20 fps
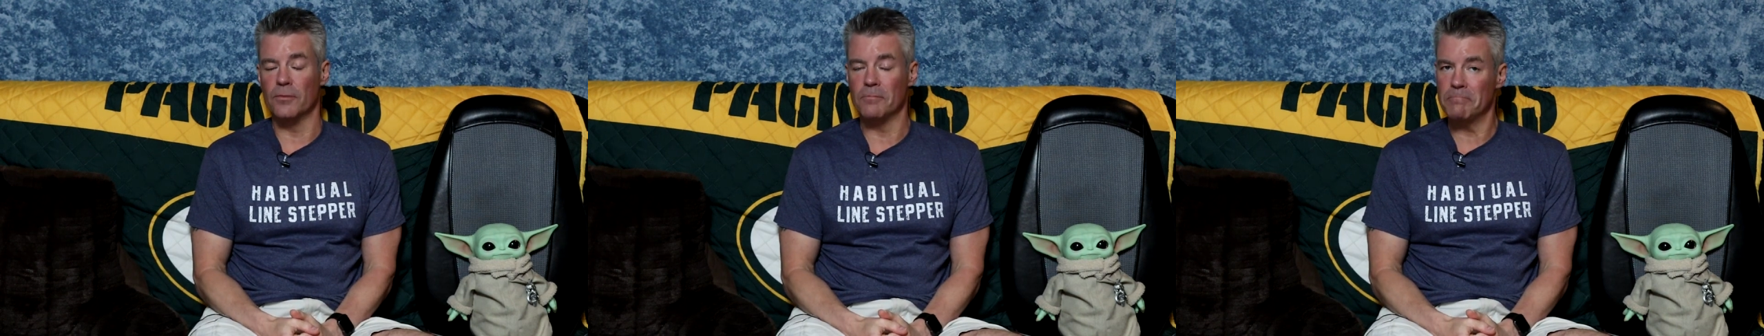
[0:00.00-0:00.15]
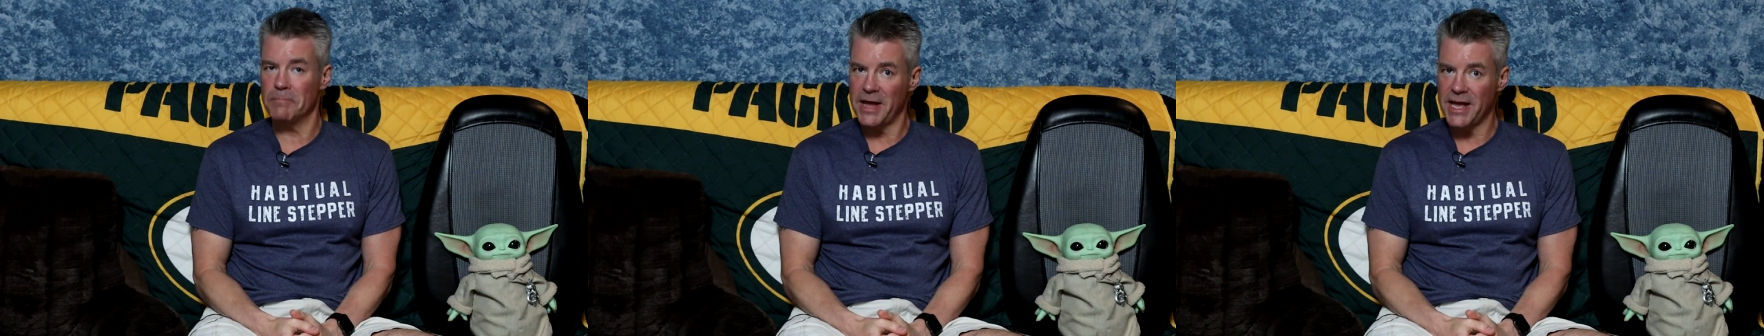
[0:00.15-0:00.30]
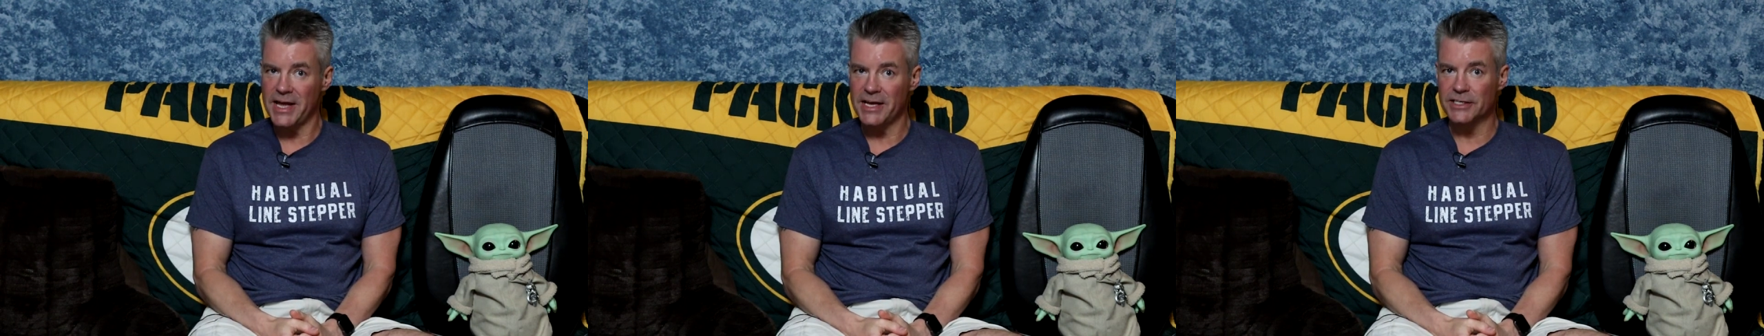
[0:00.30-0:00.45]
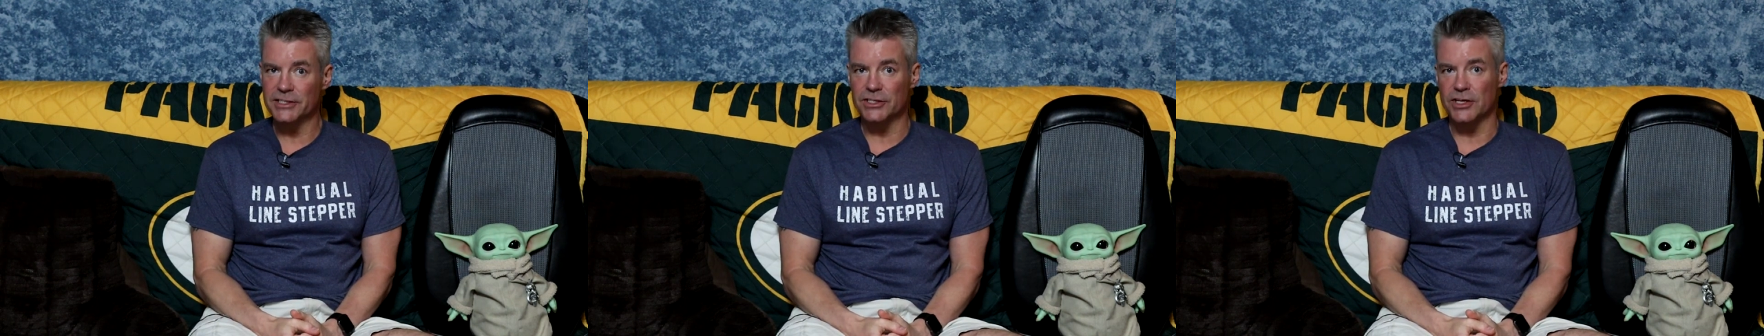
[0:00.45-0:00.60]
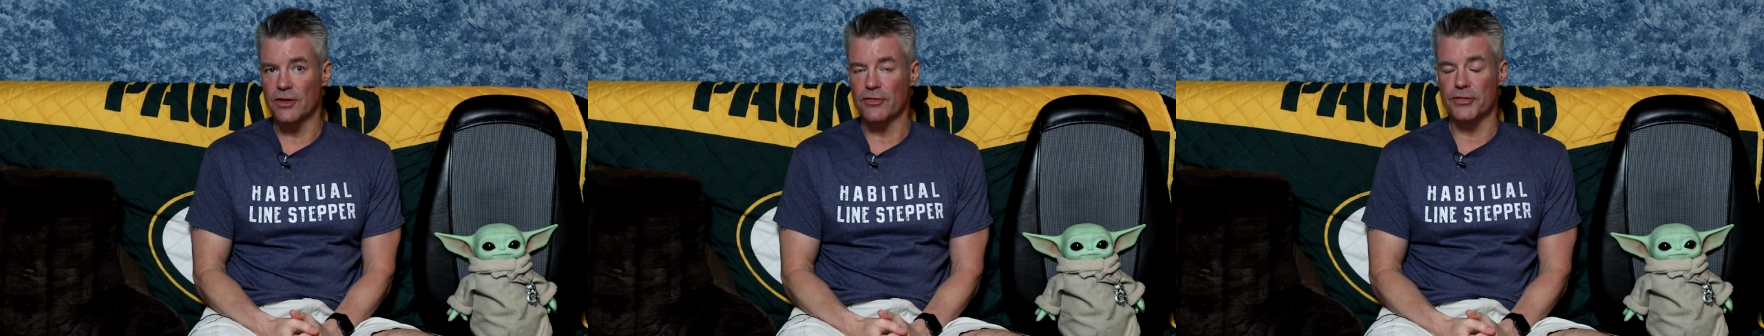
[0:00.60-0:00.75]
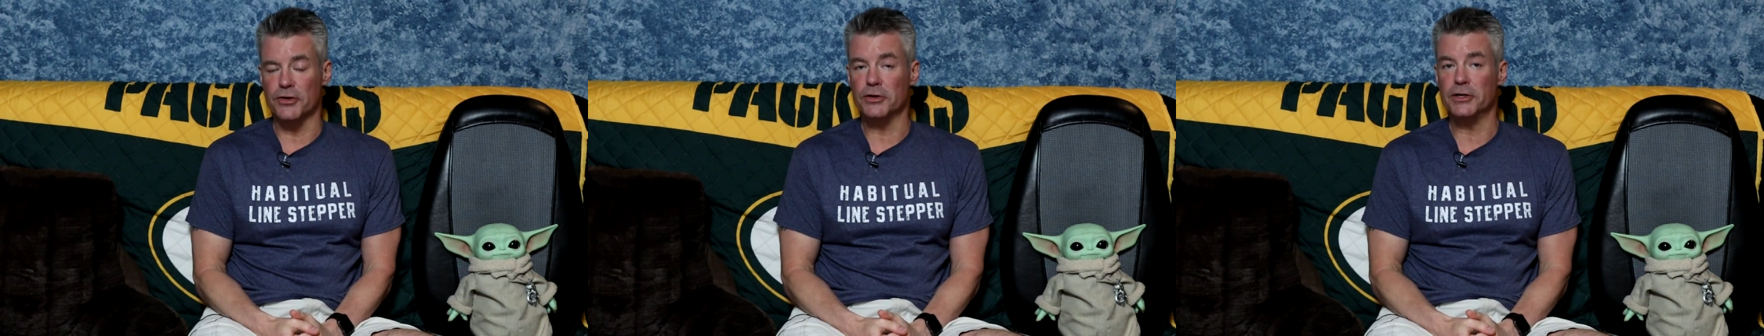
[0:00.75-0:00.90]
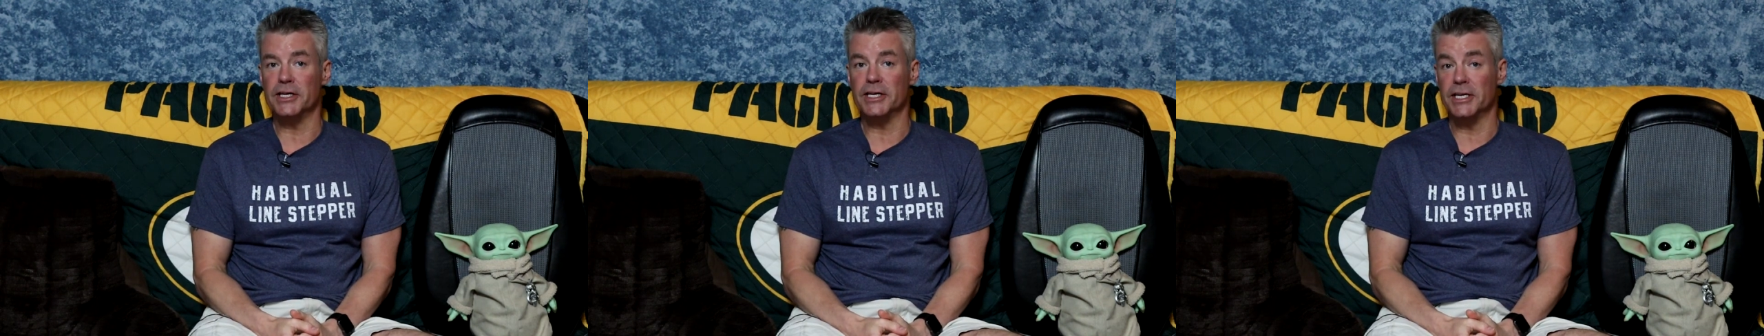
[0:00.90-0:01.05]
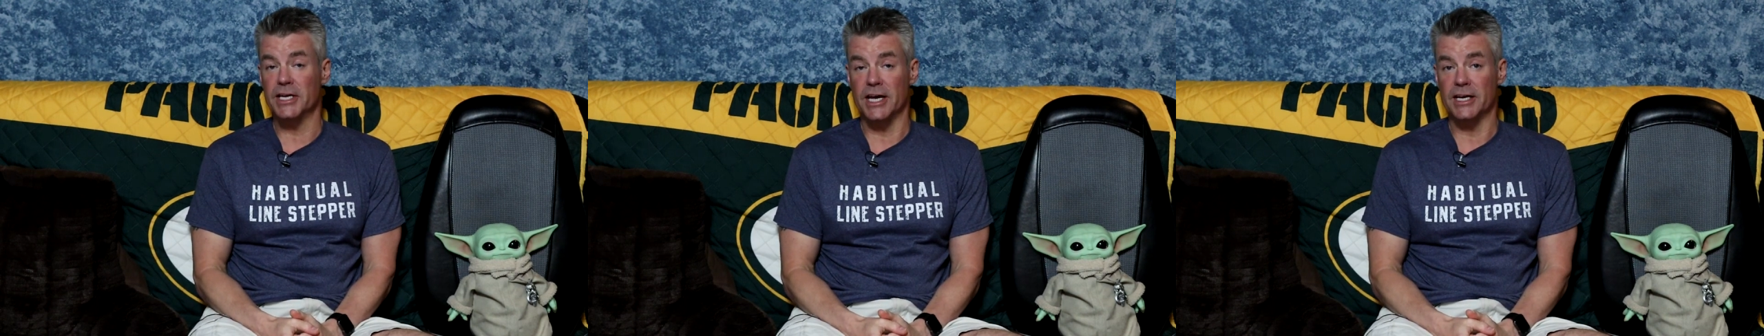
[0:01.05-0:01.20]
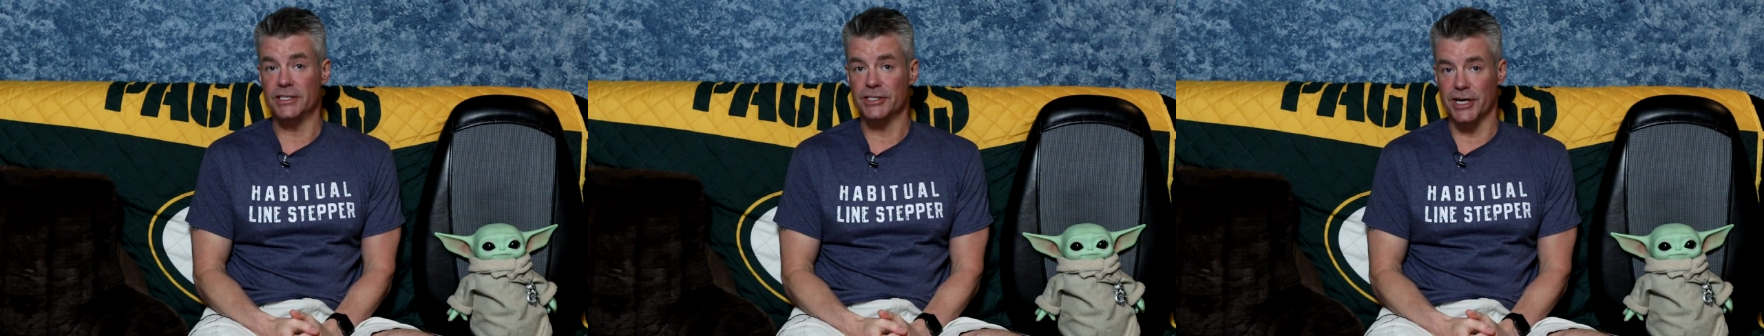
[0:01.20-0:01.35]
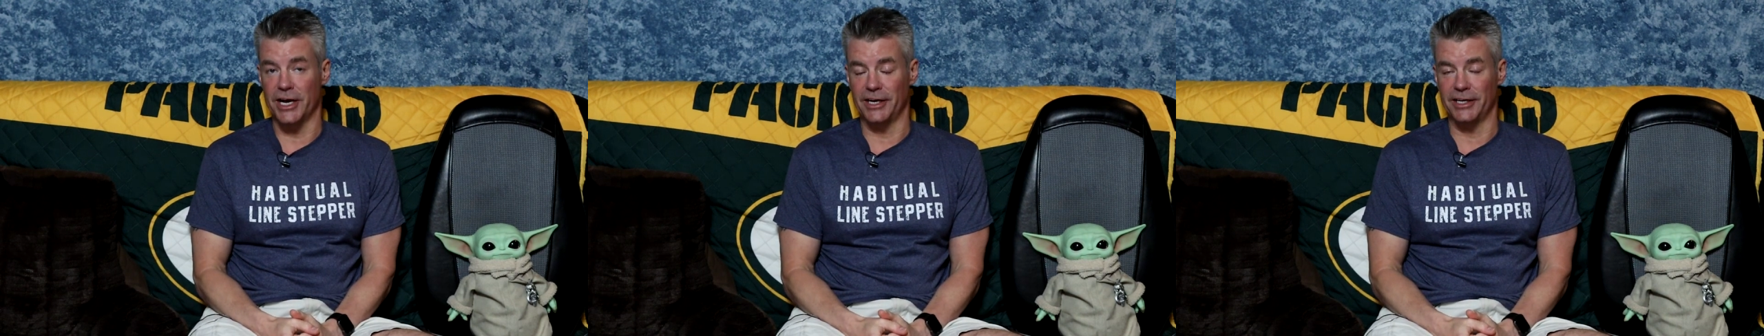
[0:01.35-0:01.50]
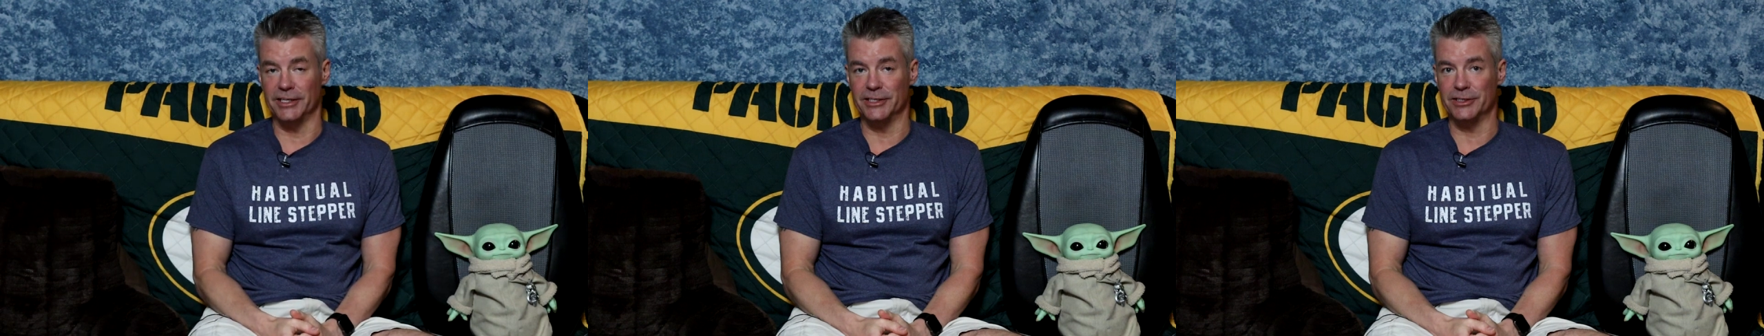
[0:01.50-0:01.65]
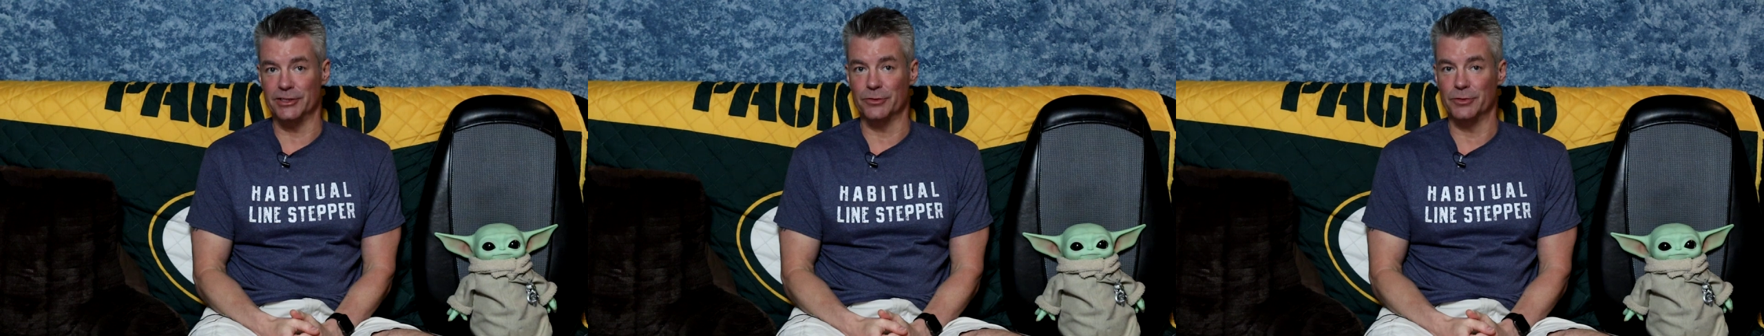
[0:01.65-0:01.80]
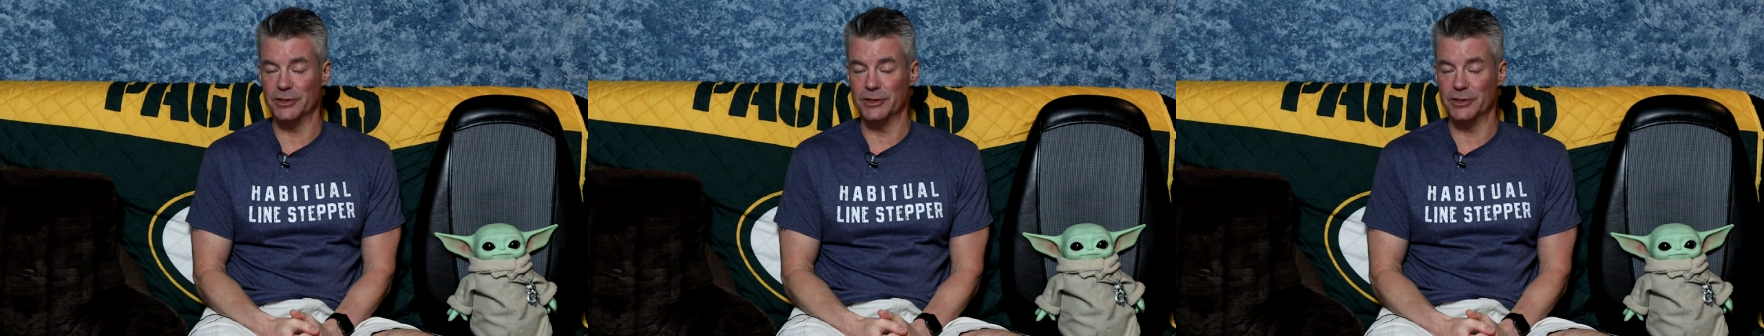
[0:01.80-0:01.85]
May's 30-day challenge,